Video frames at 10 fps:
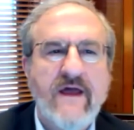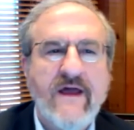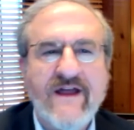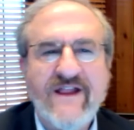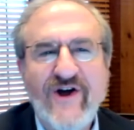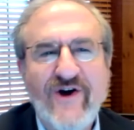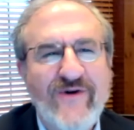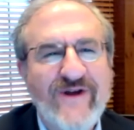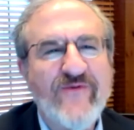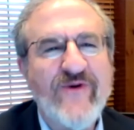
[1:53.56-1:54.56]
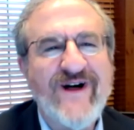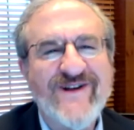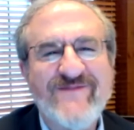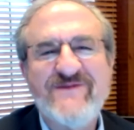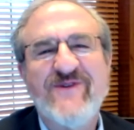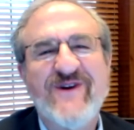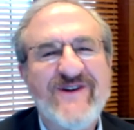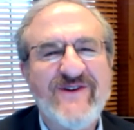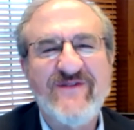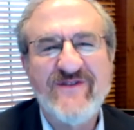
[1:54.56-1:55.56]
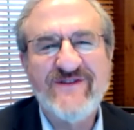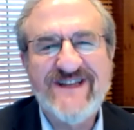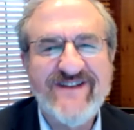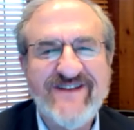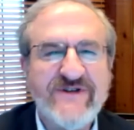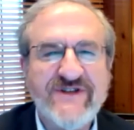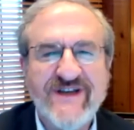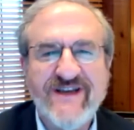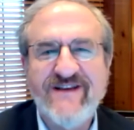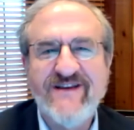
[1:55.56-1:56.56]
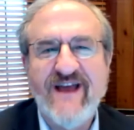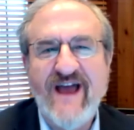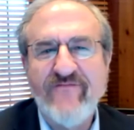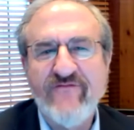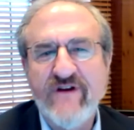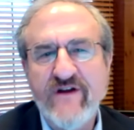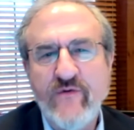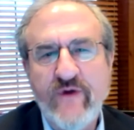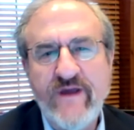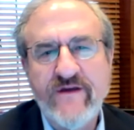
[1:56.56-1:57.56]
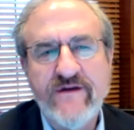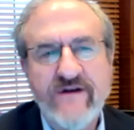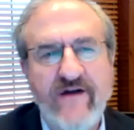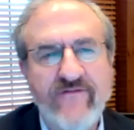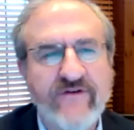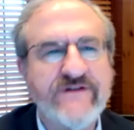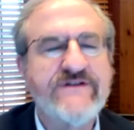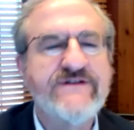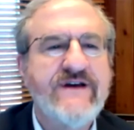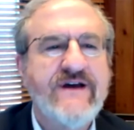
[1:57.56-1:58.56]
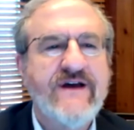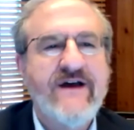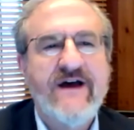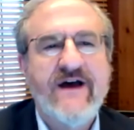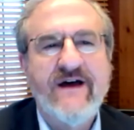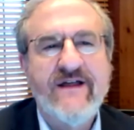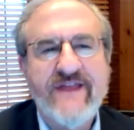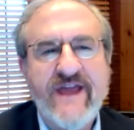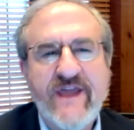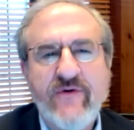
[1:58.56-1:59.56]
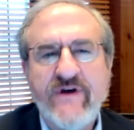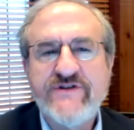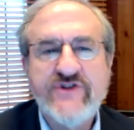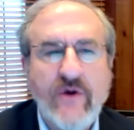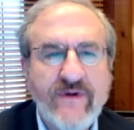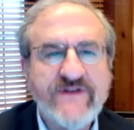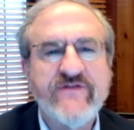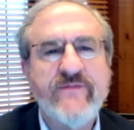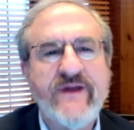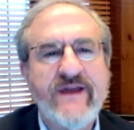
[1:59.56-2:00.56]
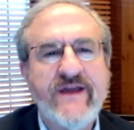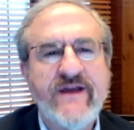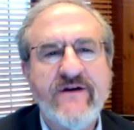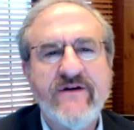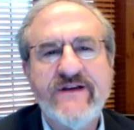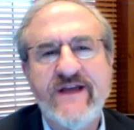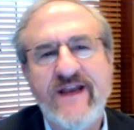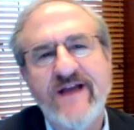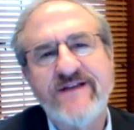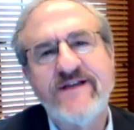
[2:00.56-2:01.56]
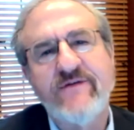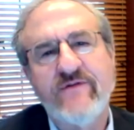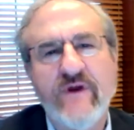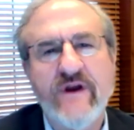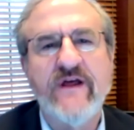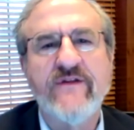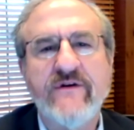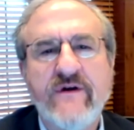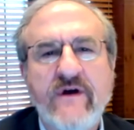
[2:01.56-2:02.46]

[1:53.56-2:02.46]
Hello and welcome to our University of Michigan Africa Week conference. Thank you all so much for being here and connecting with one another,